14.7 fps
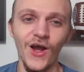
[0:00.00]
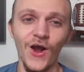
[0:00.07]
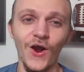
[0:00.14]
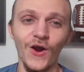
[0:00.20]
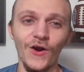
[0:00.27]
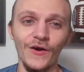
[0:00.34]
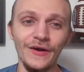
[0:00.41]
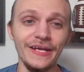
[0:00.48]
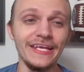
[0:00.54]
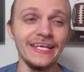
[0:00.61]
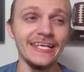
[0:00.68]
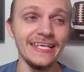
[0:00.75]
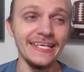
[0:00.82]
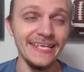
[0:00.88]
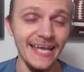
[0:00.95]
are
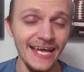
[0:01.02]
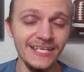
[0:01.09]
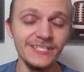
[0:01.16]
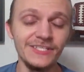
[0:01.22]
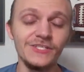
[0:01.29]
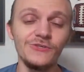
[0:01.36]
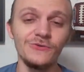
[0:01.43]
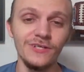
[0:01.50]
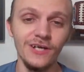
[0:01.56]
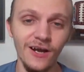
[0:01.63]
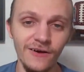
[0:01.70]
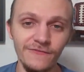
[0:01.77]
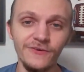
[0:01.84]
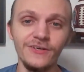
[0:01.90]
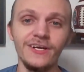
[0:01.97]
yet to
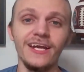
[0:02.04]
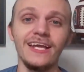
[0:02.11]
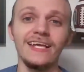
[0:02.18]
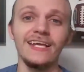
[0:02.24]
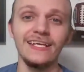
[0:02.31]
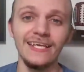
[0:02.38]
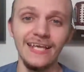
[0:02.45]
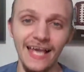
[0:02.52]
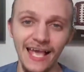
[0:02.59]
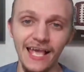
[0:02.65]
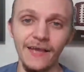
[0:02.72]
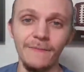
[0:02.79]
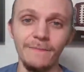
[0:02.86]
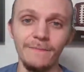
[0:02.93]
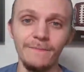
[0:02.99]
cover a
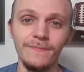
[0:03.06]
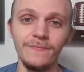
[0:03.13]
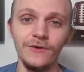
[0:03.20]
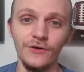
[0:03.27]
game